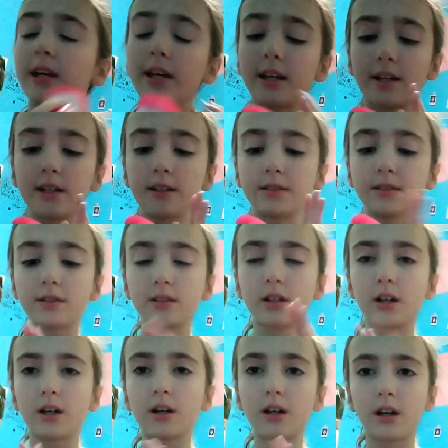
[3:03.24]
and
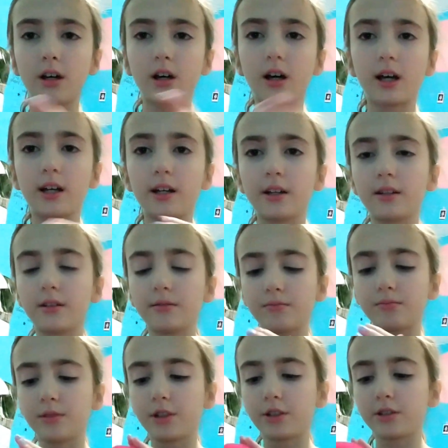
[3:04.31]

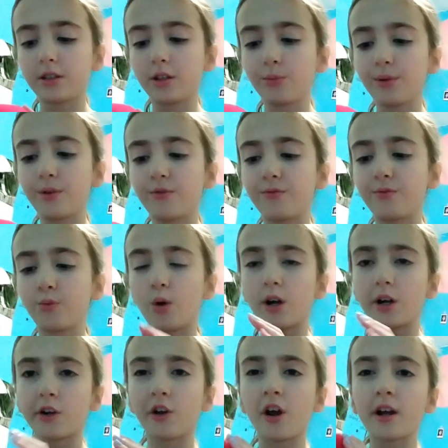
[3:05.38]
there's a little bit of
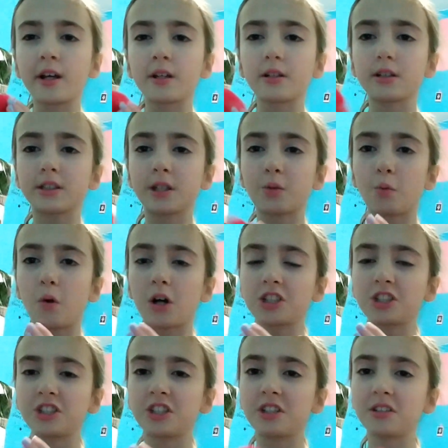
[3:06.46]
water on it because I
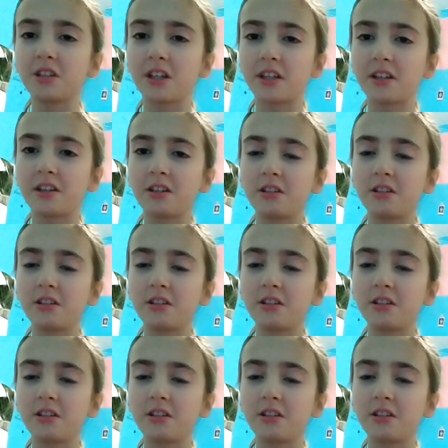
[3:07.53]
washed it like